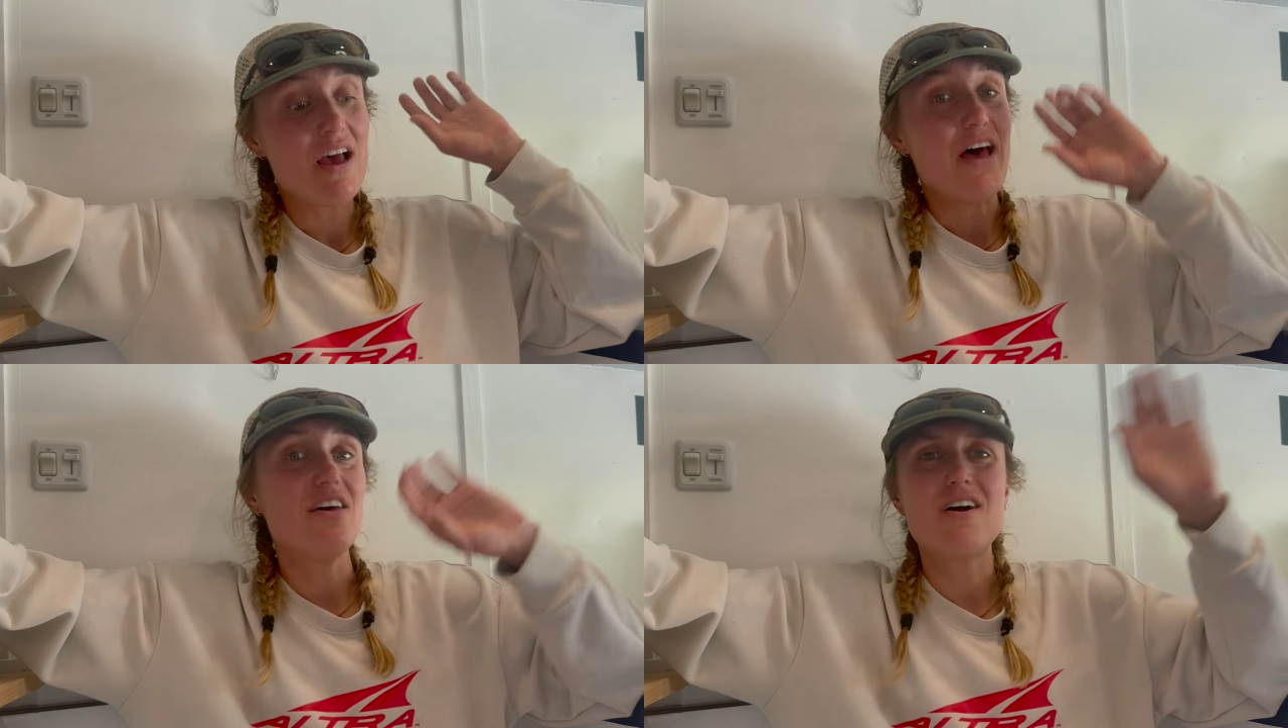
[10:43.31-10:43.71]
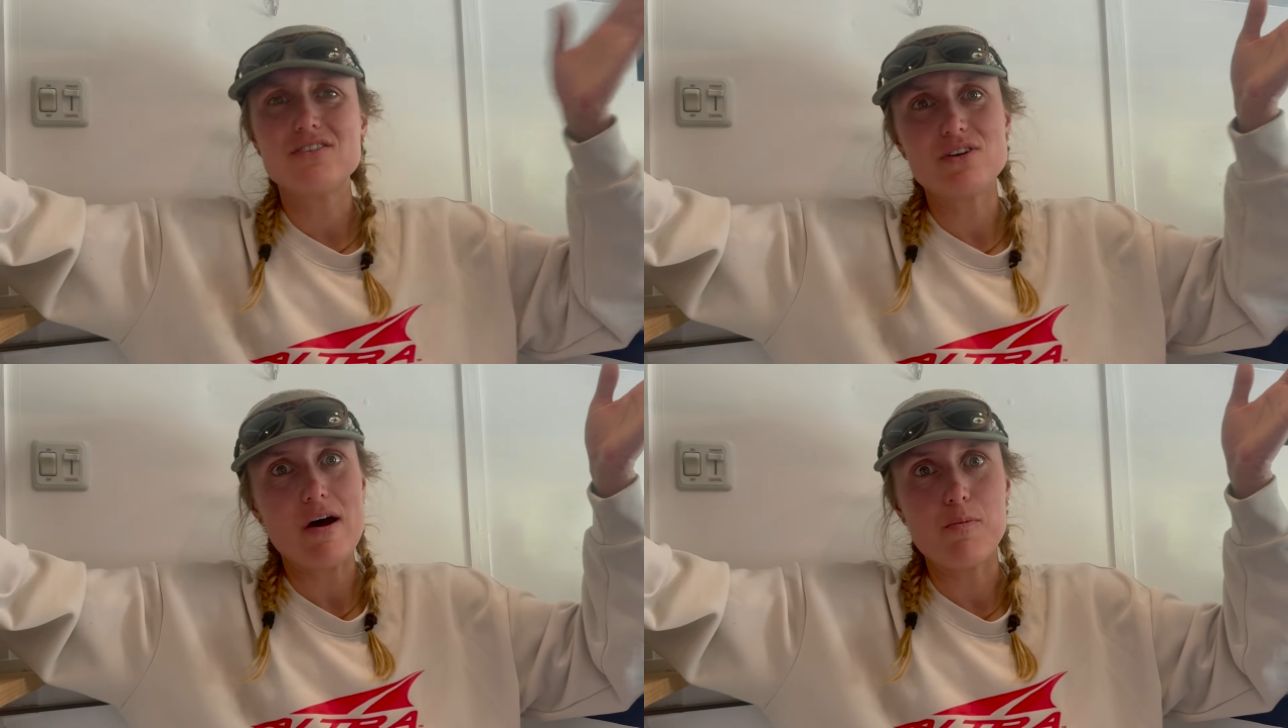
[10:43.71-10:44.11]
And then
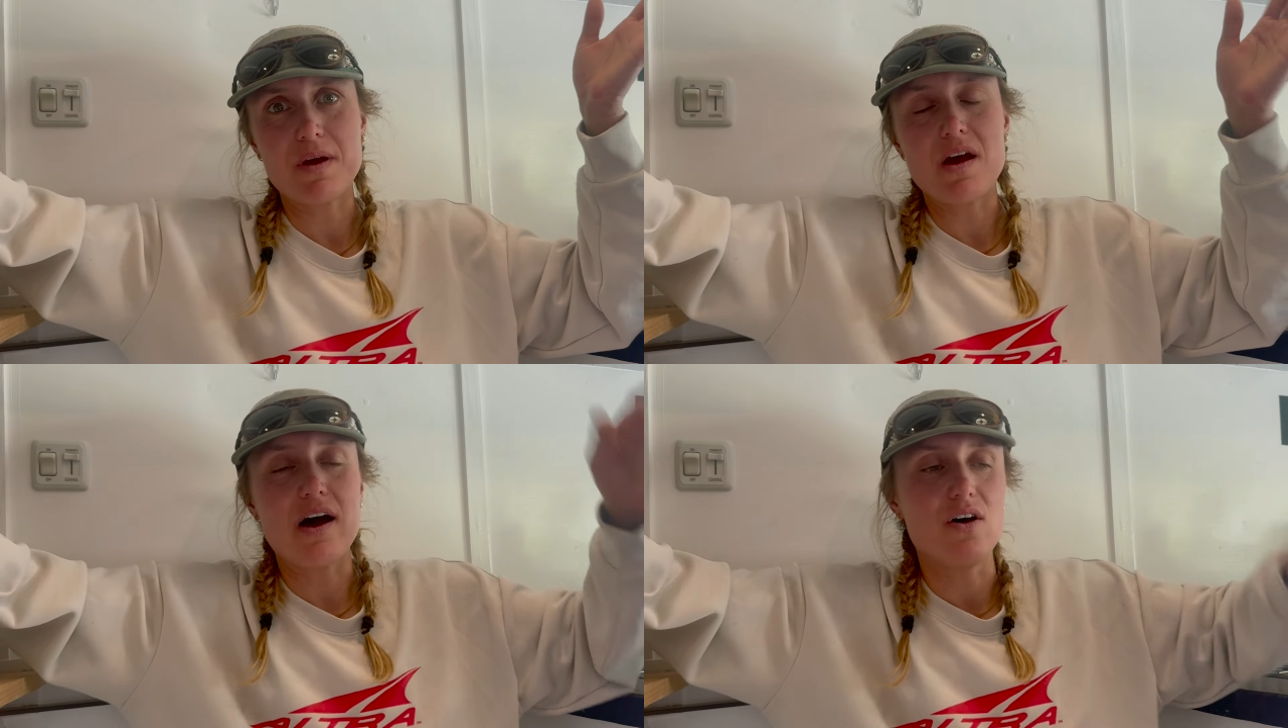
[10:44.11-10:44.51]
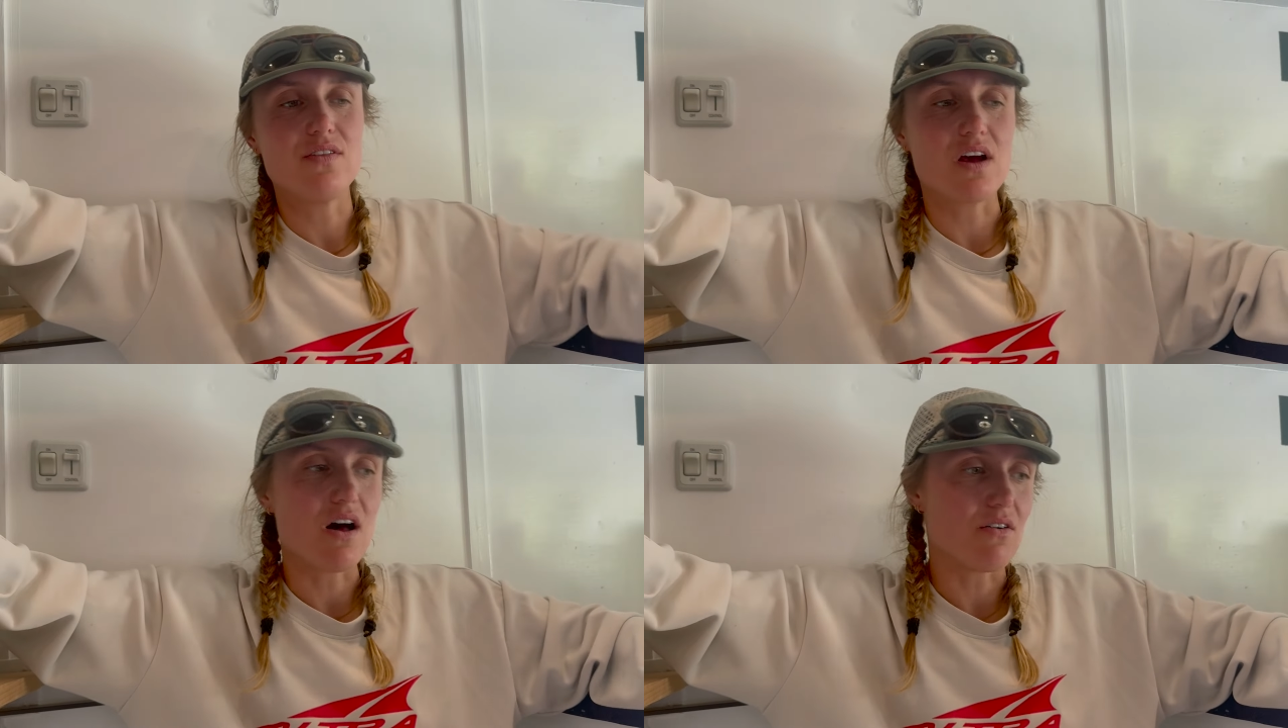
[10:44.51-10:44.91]
also helping Kyle on
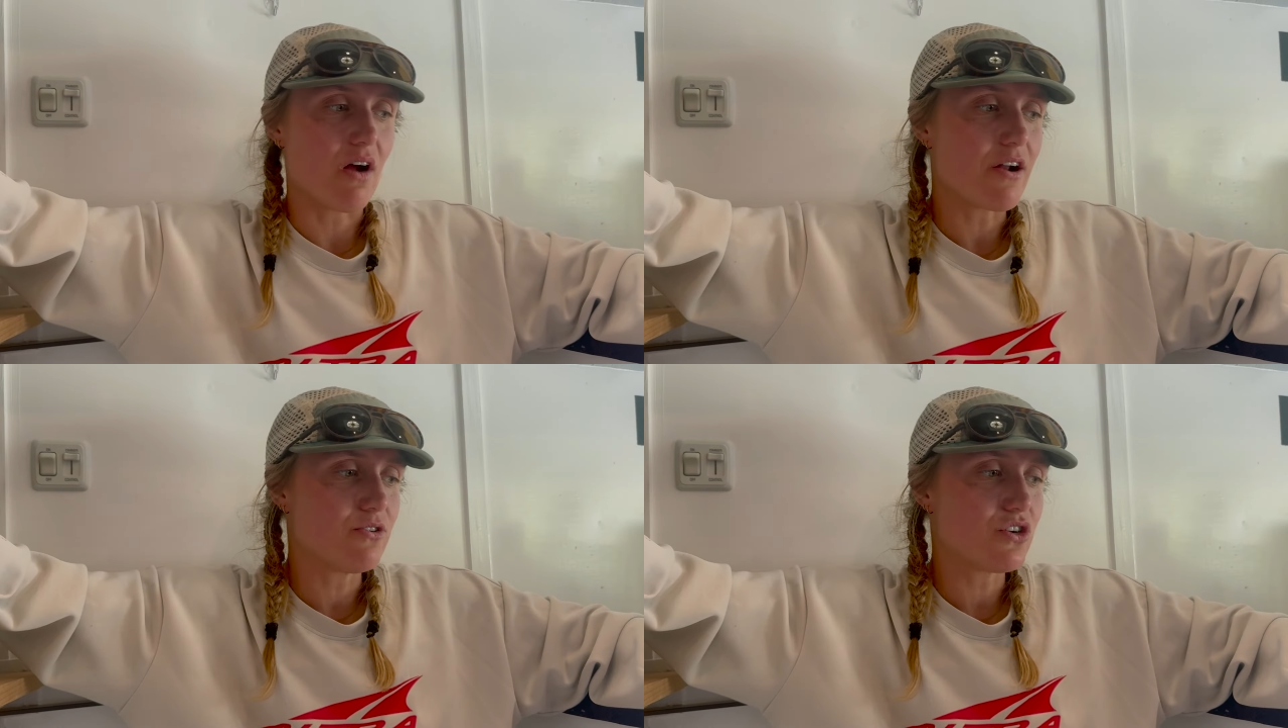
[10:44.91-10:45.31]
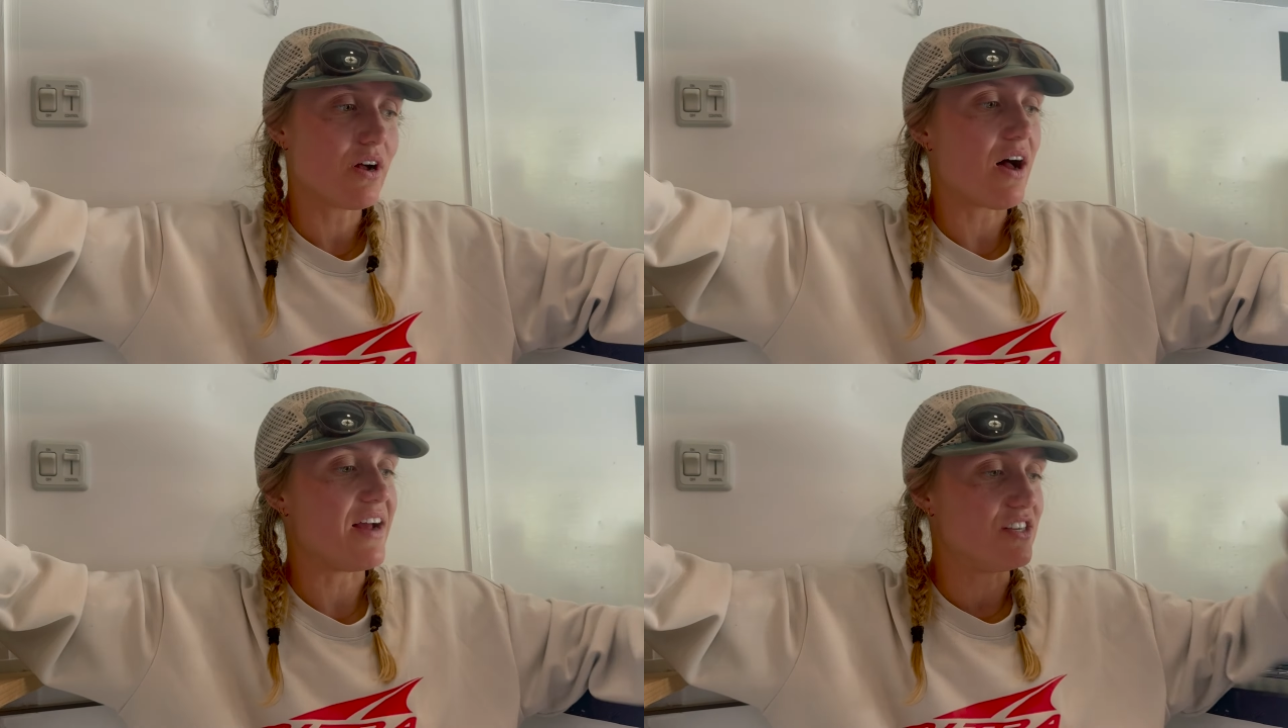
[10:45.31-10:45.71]
the Colorado
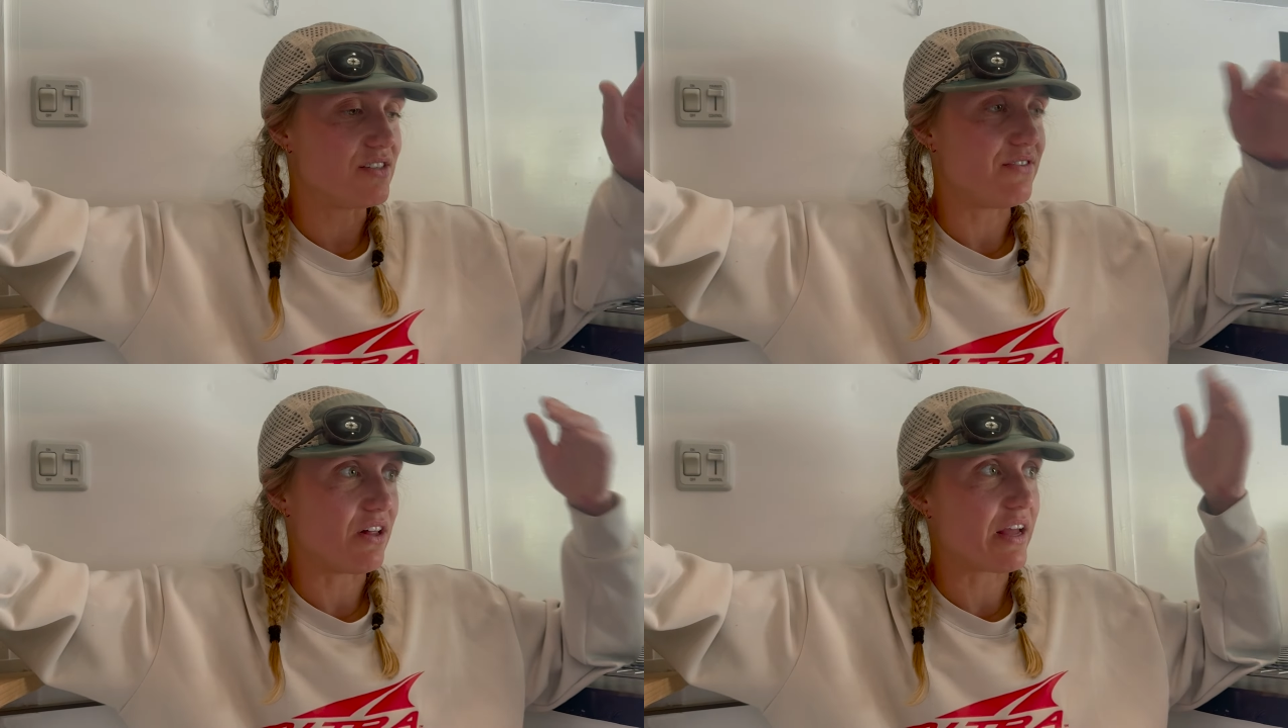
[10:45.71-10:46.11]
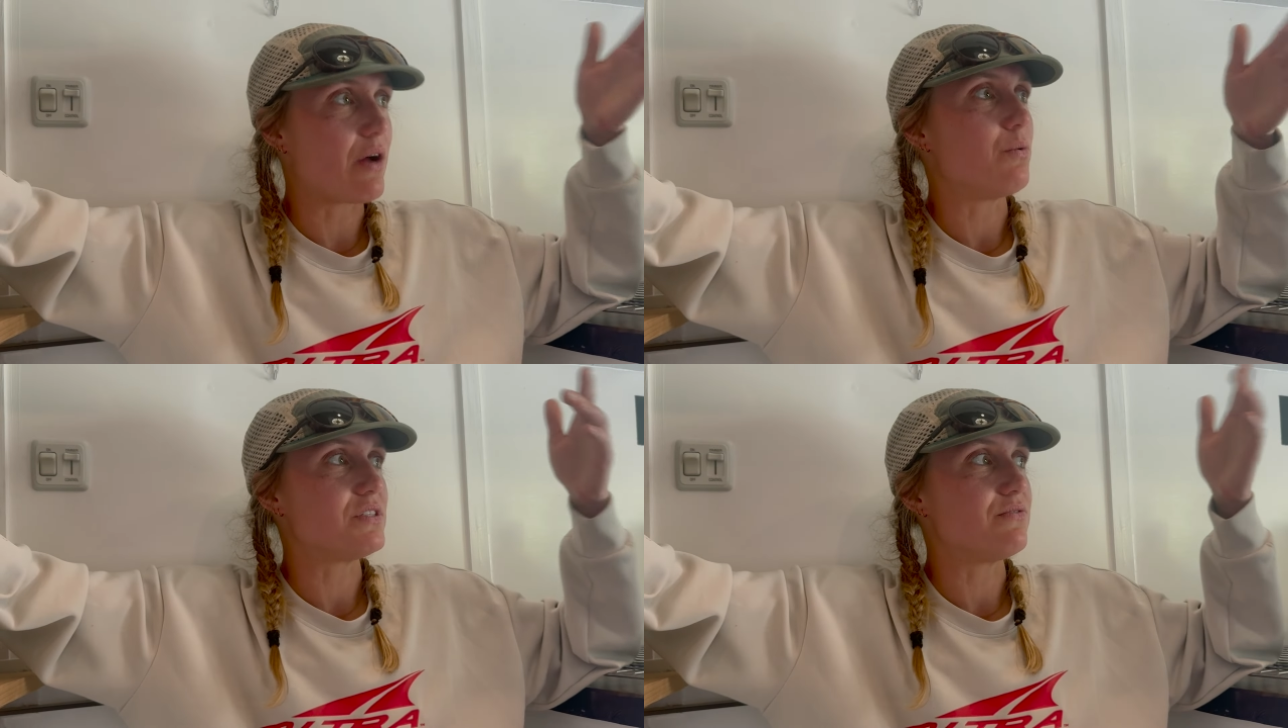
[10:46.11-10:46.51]
Trail. I just felt like I
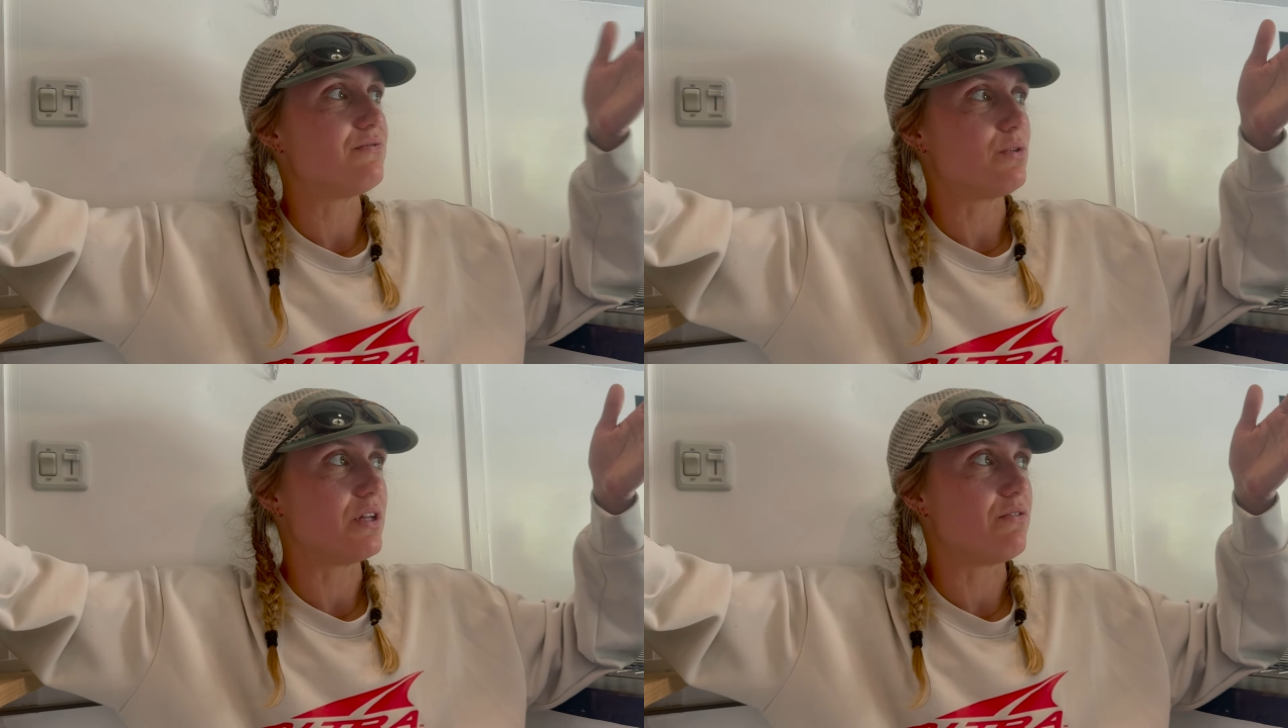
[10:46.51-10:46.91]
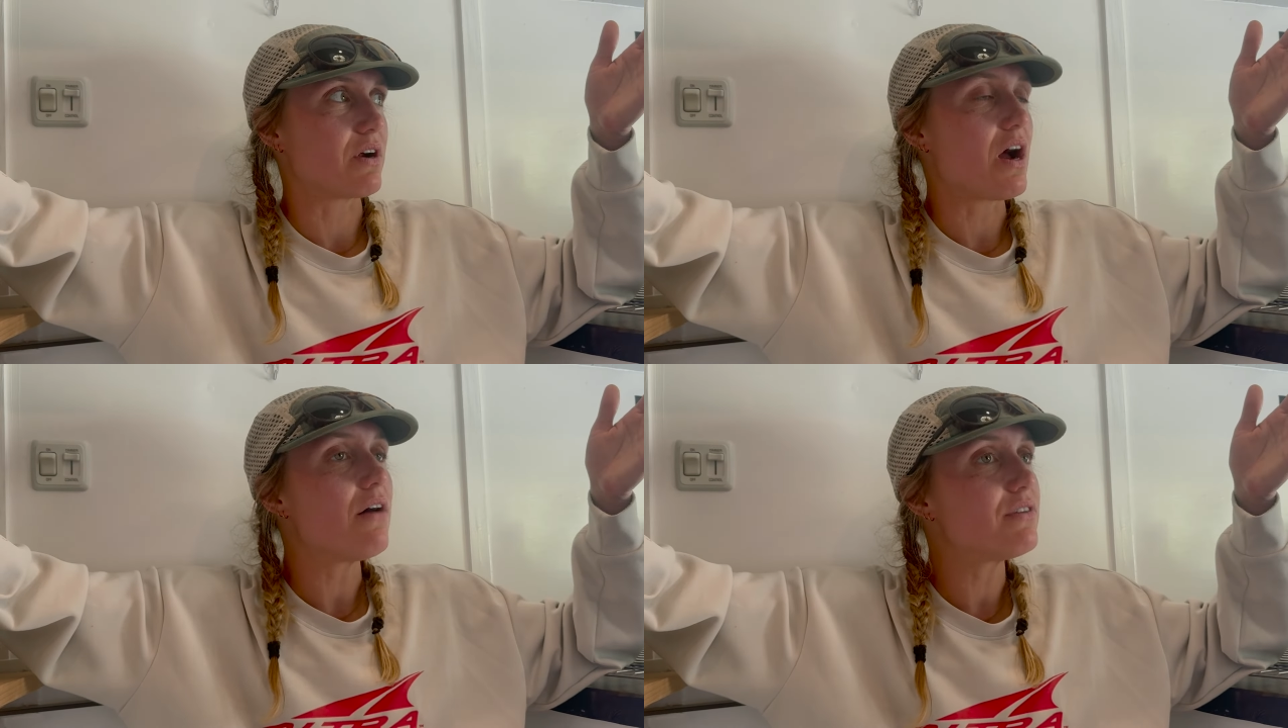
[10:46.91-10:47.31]
wasn't fully
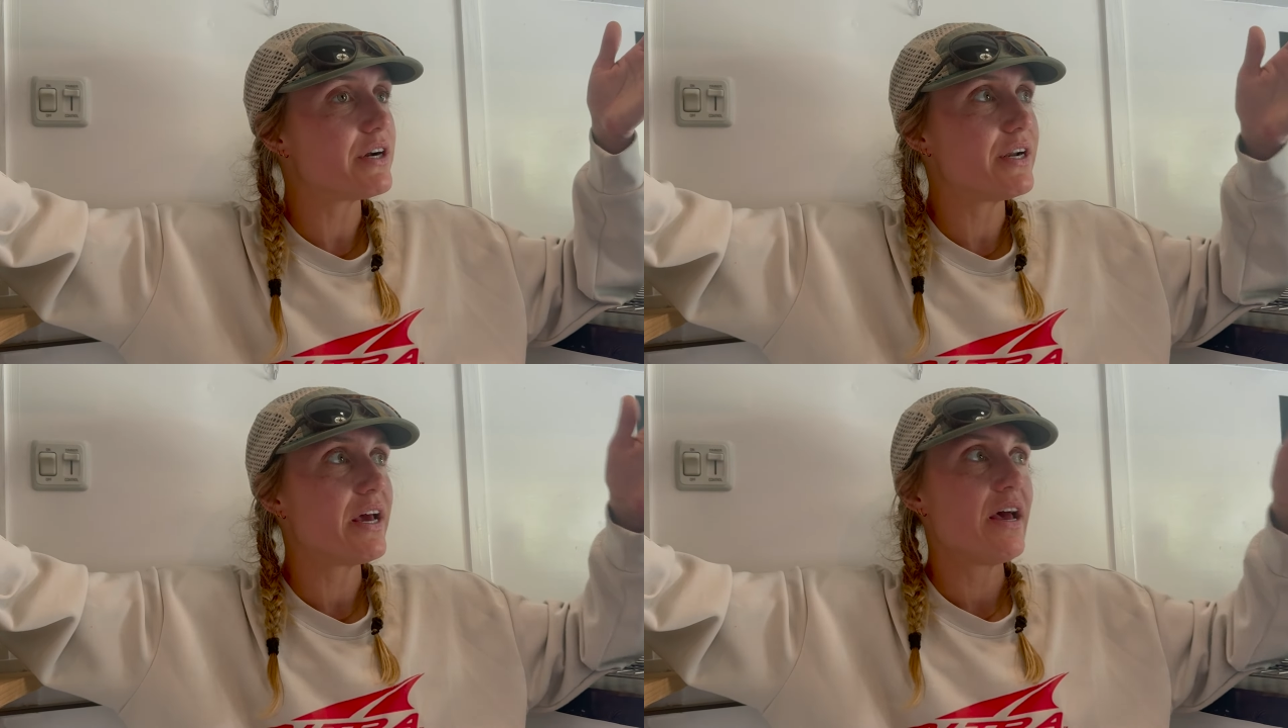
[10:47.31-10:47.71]
recovered